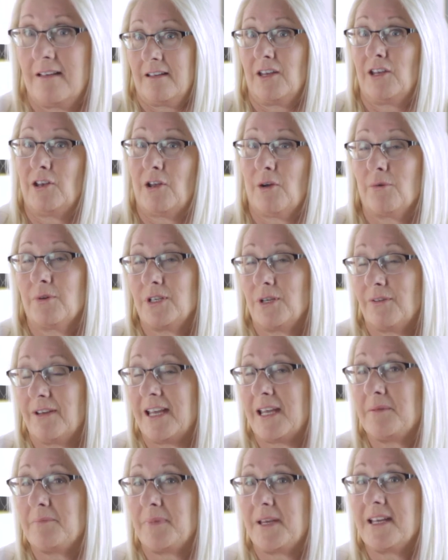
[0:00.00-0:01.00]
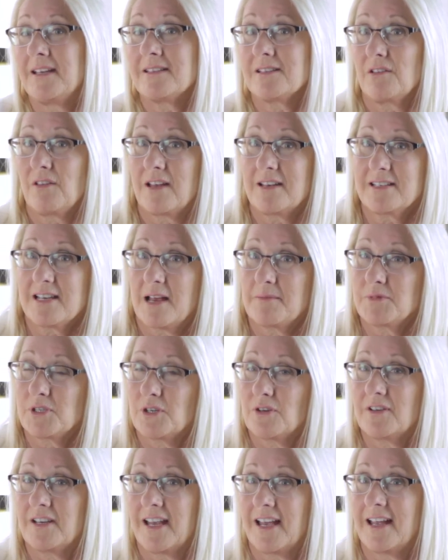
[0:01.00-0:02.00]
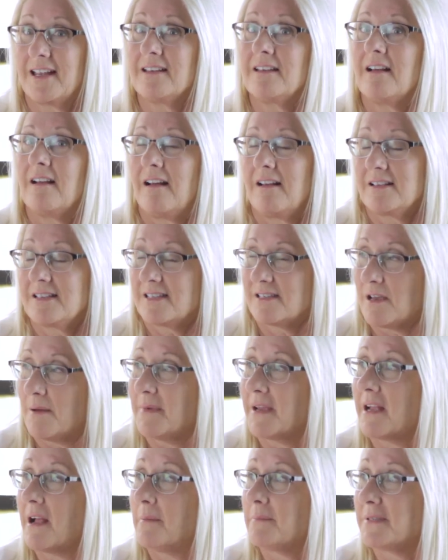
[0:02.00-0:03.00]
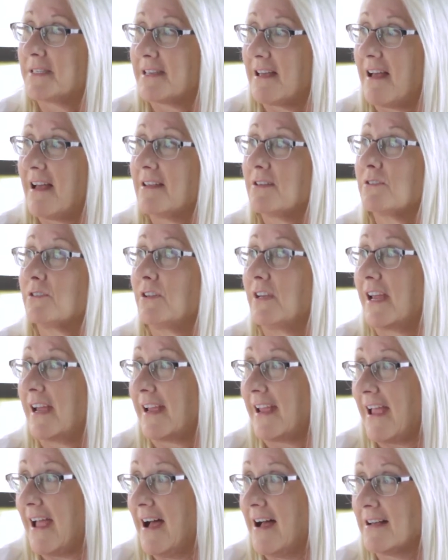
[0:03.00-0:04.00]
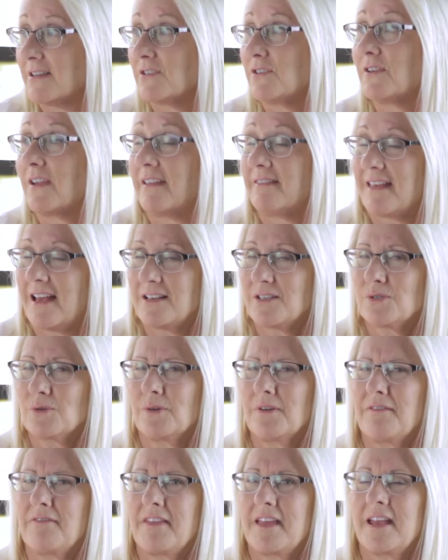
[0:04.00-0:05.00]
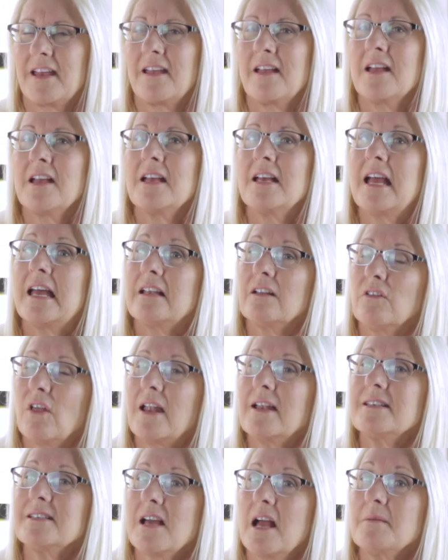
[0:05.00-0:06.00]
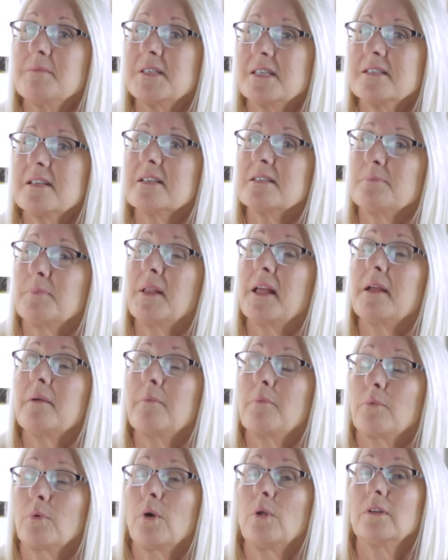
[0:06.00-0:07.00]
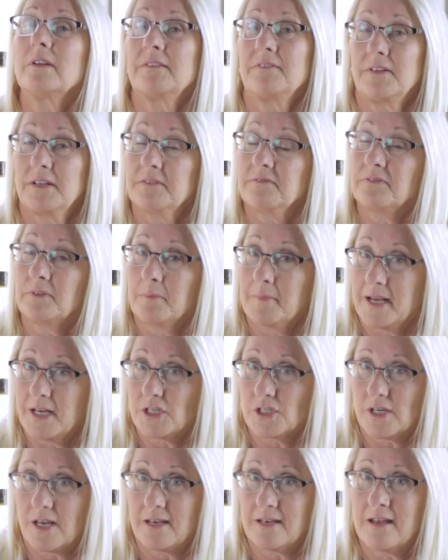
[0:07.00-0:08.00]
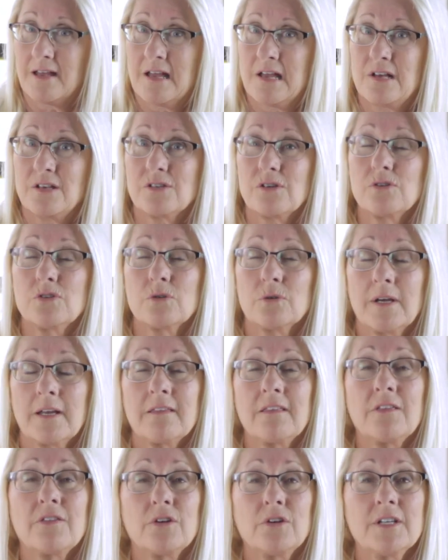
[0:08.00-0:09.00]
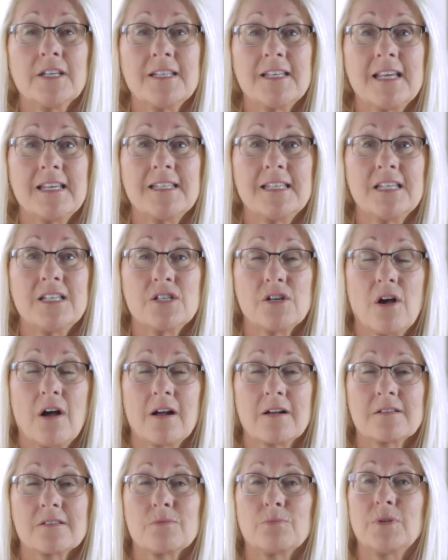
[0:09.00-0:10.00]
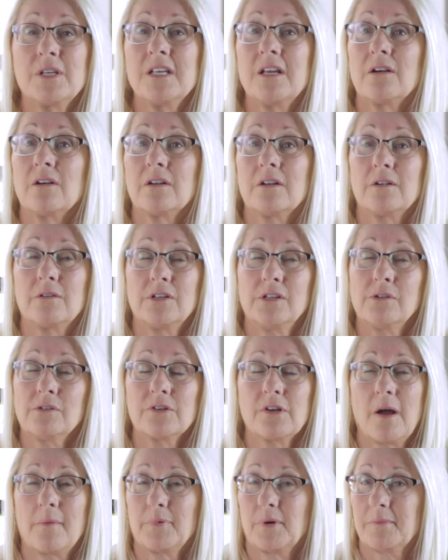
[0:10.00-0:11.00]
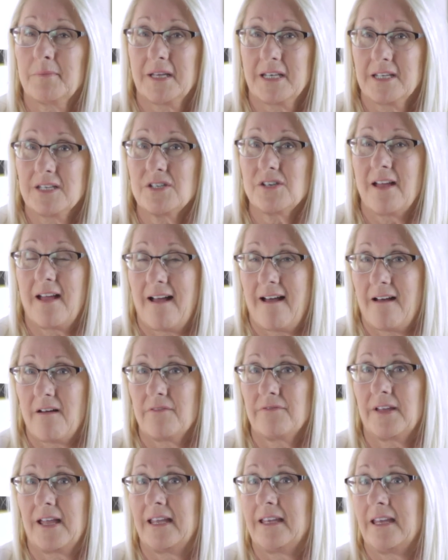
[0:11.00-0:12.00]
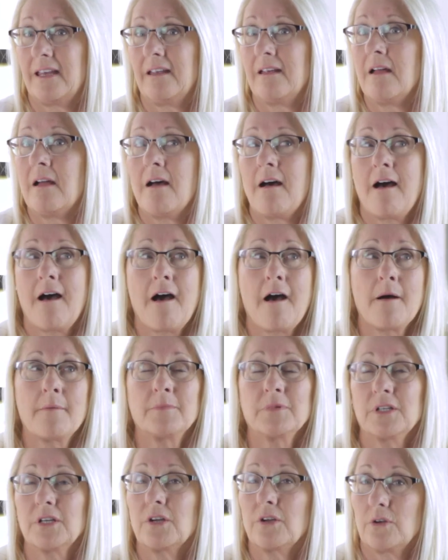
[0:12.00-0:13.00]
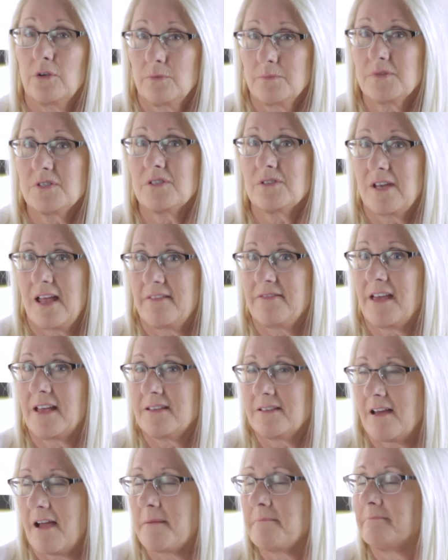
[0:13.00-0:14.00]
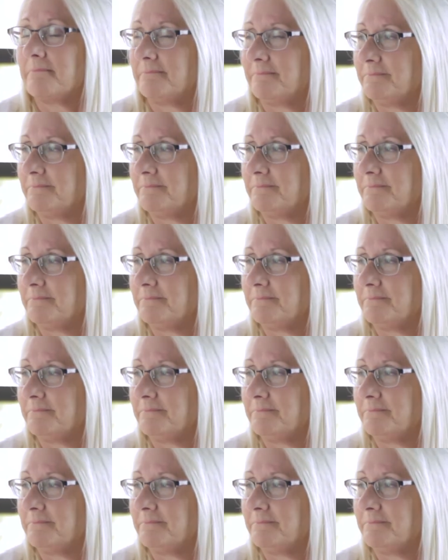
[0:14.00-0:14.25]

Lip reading: You know, when you eat beans, a lot of times you get stomach upset, you get gas, you get that sort of thing. And a lot of times it does play a role of inflammation. So during the 30-day detox, you're not permitted to have any legumes at that time.